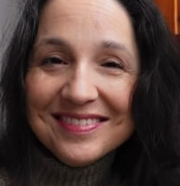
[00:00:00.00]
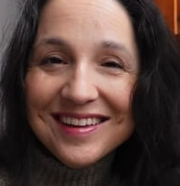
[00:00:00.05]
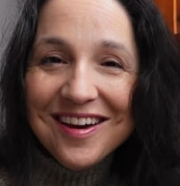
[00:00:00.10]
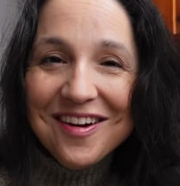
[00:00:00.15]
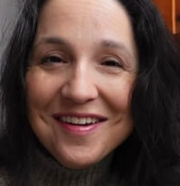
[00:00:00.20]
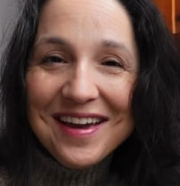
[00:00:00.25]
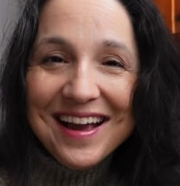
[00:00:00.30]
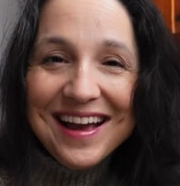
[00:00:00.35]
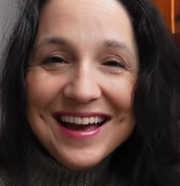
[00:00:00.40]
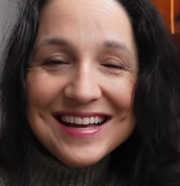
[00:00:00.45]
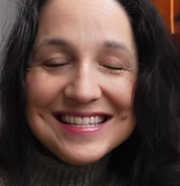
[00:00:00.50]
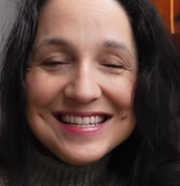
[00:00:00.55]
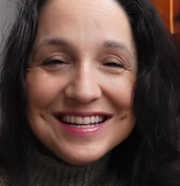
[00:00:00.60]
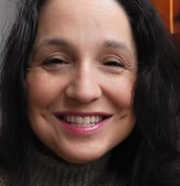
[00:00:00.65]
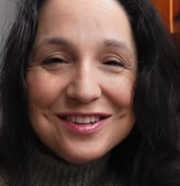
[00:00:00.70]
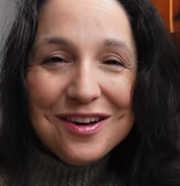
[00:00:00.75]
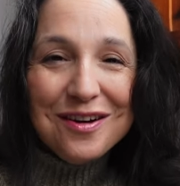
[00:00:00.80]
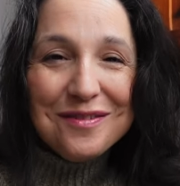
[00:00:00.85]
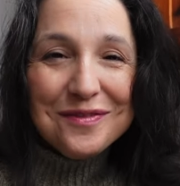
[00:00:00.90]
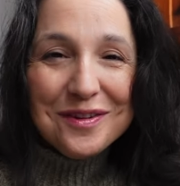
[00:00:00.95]
Okay, guys, that's
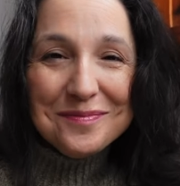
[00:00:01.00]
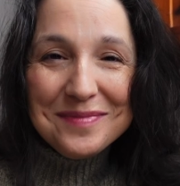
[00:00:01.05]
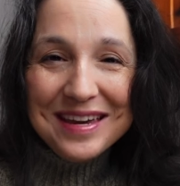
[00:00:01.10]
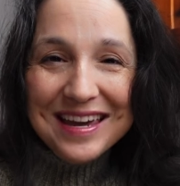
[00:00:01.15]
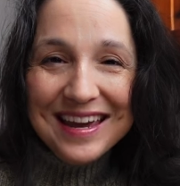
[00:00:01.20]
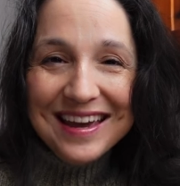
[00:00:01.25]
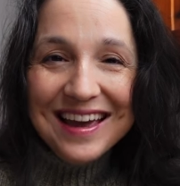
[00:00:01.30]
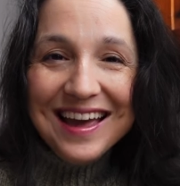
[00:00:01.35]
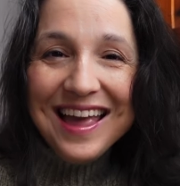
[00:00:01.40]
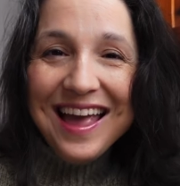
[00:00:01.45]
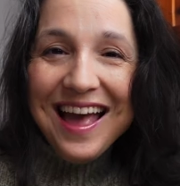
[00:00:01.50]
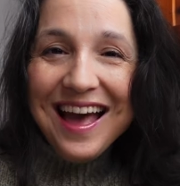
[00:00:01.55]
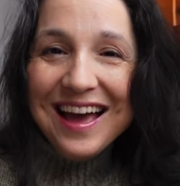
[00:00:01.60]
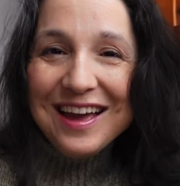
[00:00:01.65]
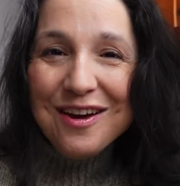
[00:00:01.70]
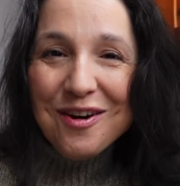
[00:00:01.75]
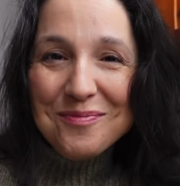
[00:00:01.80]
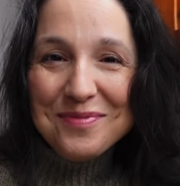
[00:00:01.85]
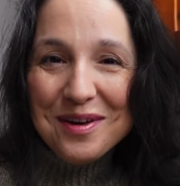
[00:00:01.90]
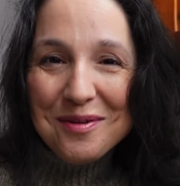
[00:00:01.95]
all for me. I
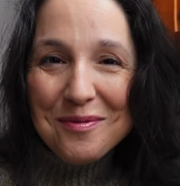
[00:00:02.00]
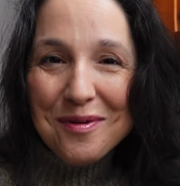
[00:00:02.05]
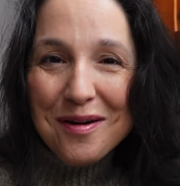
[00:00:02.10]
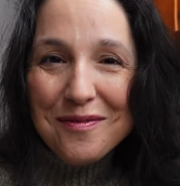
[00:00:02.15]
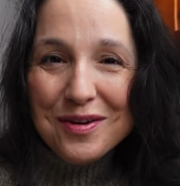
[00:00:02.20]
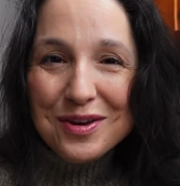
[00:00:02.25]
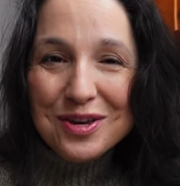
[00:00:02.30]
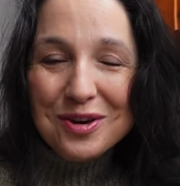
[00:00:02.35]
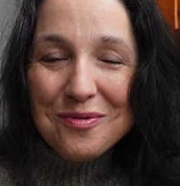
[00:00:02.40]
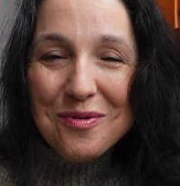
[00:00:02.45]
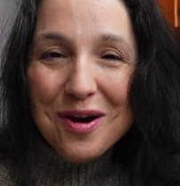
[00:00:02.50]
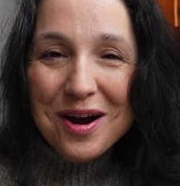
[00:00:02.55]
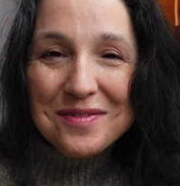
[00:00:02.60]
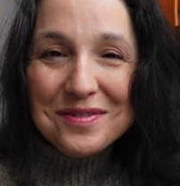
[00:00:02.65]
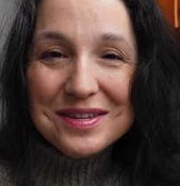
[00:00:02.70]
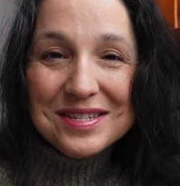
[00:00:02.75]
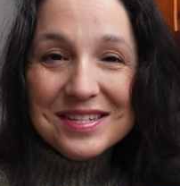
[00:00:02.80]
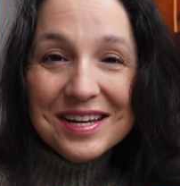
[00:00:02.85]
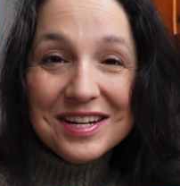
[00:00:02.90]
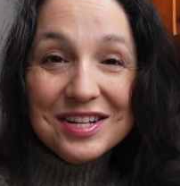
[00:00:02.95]
hope that wherever you are,
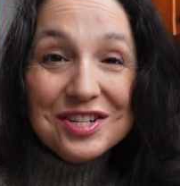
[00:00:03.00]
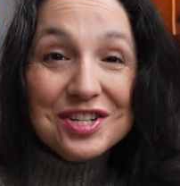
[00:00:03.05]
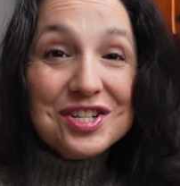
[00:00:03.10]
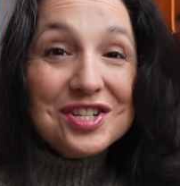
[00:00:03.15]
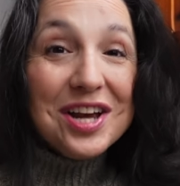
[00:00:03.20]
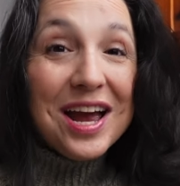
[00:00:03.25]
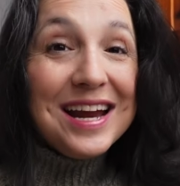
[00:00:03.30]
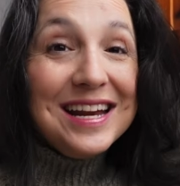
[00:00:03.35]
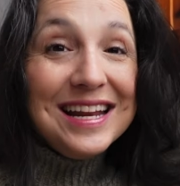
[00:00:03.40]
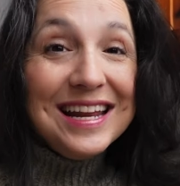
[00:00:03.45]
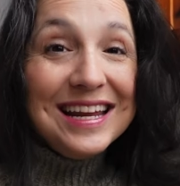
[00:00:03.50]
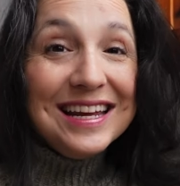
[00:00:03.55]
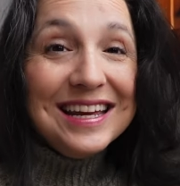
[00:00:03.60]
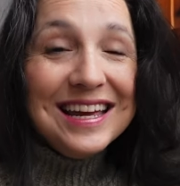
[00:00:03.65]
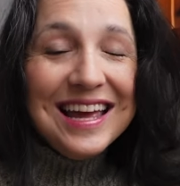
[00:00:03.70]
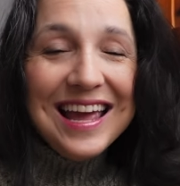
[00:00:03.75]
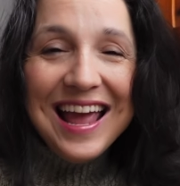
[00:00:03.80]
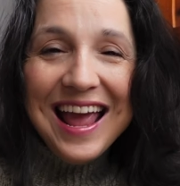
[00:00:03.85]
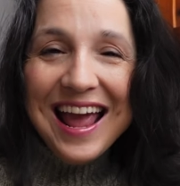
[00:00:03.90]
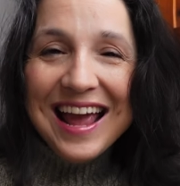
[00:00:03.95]
the sun is shining
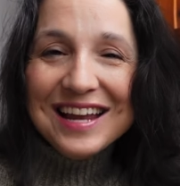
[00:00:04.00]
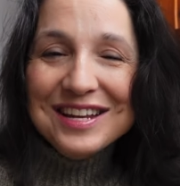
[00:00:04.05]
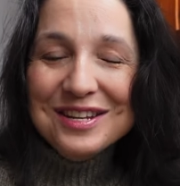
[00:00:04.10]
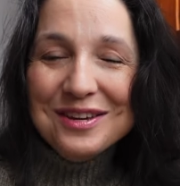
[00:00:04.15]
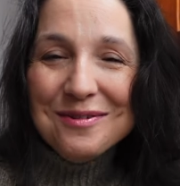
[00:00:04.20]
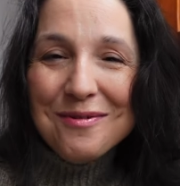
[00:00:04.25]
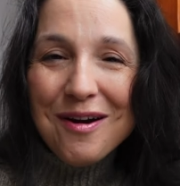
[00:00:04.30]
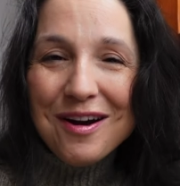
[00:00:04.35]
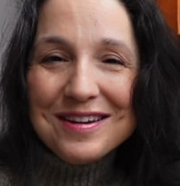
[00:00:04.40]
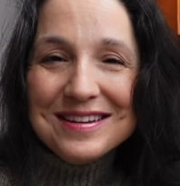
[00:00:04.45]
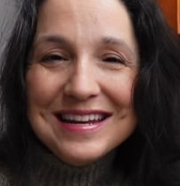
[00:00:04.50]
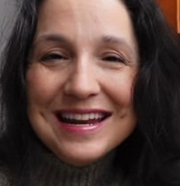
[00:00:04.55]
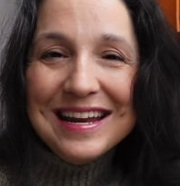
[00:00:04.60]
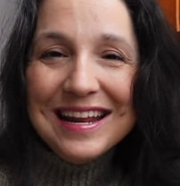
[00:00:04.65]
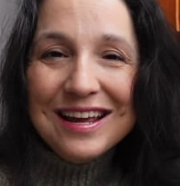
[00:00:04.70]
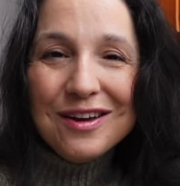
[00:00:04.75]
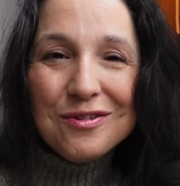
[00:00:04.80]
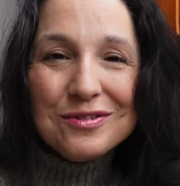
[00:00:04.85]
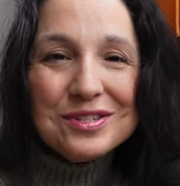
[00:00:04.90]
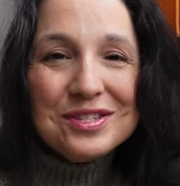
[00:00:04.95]
and you are
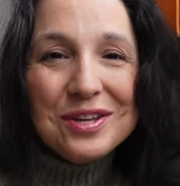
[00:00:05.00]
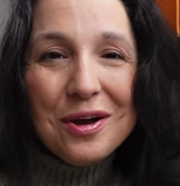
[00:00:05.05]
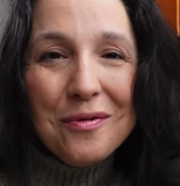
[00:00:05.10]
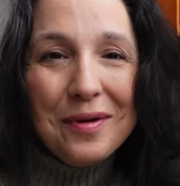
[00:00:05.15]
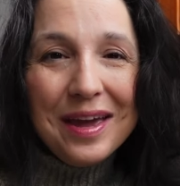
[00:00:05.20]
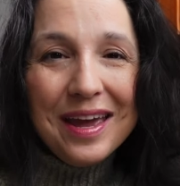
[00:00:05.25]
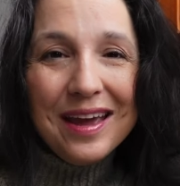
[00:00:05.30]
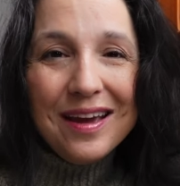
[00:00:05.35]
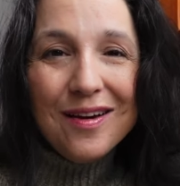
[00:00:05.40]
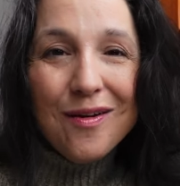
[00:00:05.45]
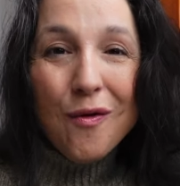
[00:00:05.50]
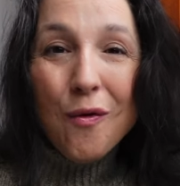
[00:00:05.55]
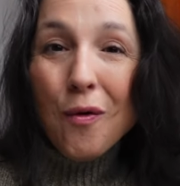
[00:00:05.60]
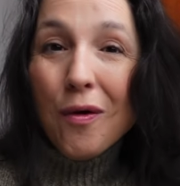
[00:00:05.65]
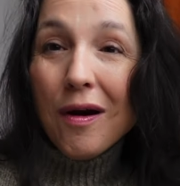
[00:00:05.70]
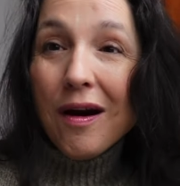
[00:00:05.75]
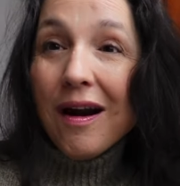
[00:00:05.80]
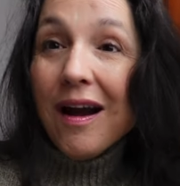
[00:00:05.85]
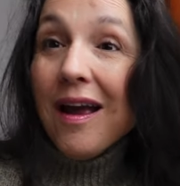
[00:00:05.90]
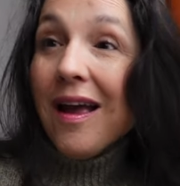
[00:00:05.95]
knitting or sewing
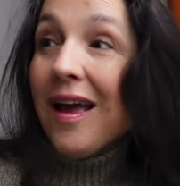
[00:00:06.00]
or